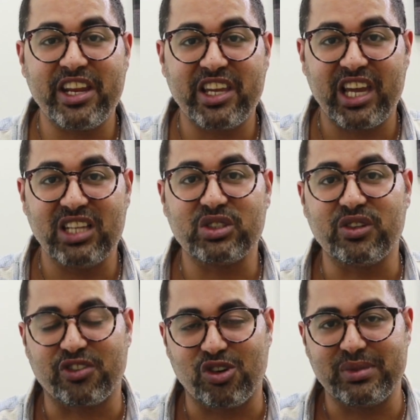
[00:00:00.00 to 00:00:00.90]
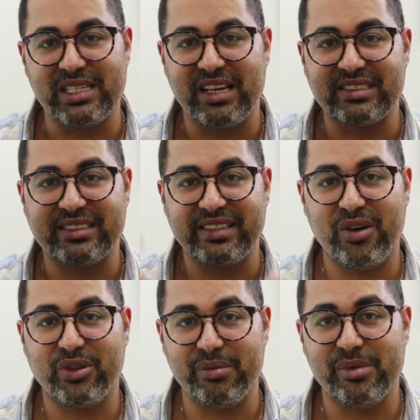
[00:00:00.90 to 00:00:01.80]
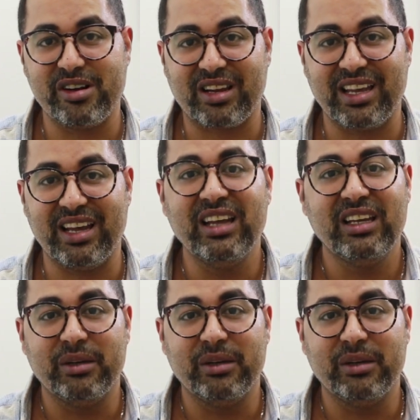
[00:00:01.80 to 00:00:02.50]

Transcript: any country from the South America,